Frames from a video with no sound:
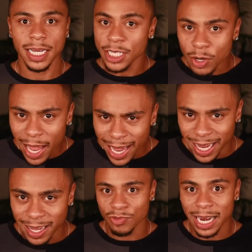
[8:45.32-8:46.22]
it's okay.
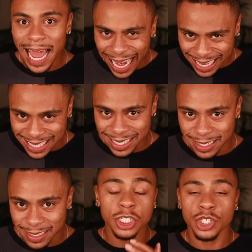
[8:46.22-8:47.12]
Relax.
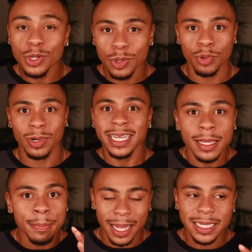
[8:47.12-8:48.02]
Dude, it's a
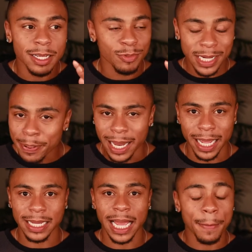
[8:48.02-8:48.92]
Panda
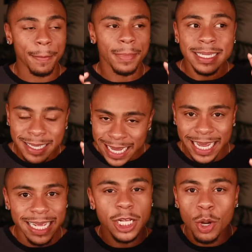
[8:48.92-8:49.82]
replay. Like sit,
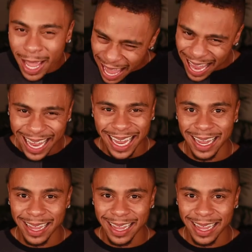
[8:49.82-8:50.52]
it's okay.